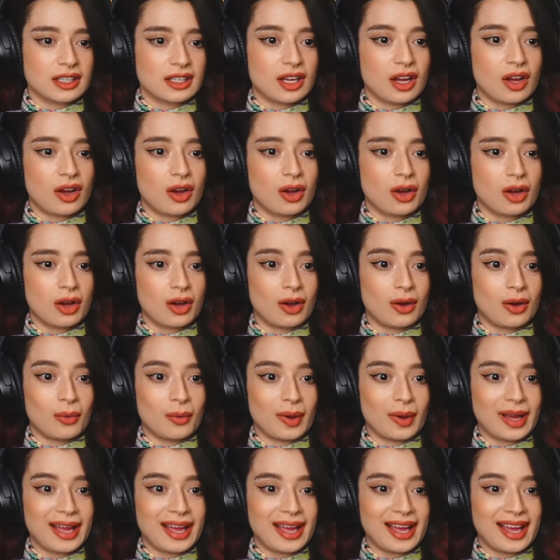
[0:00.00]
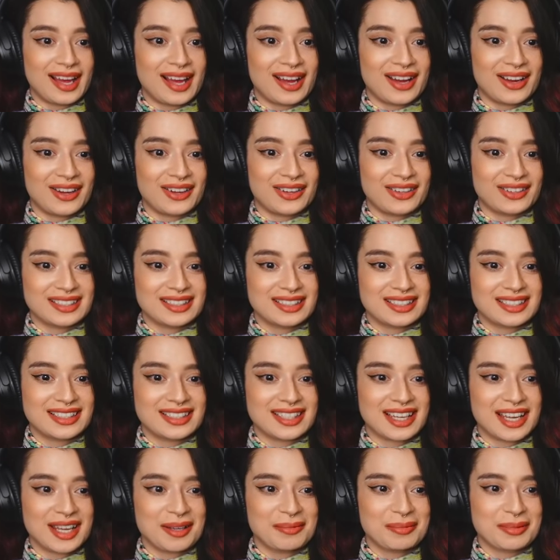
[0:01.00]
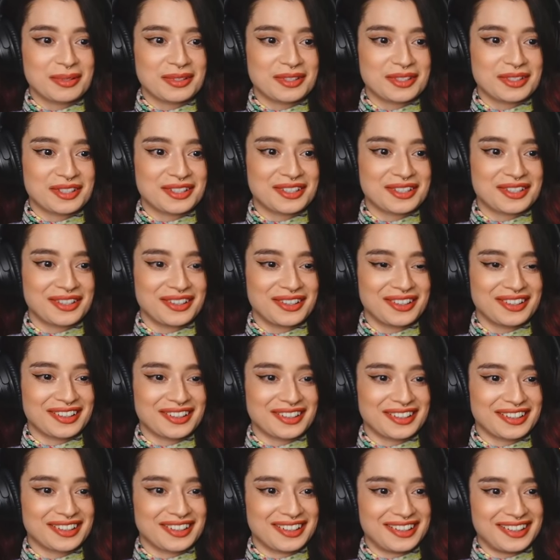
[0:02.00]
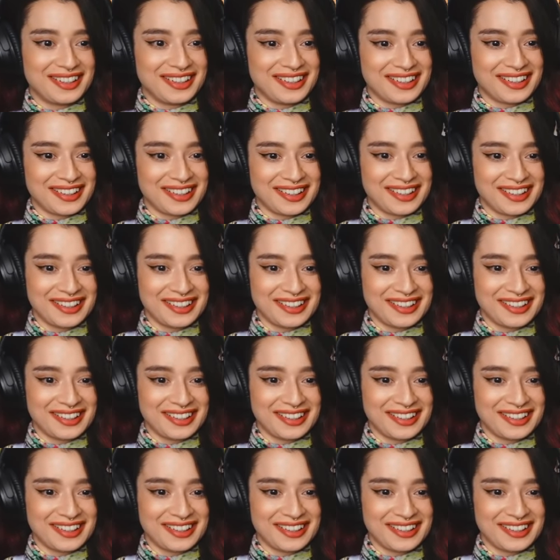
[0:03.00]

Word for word: Oh, wow. Tables are turning, huh?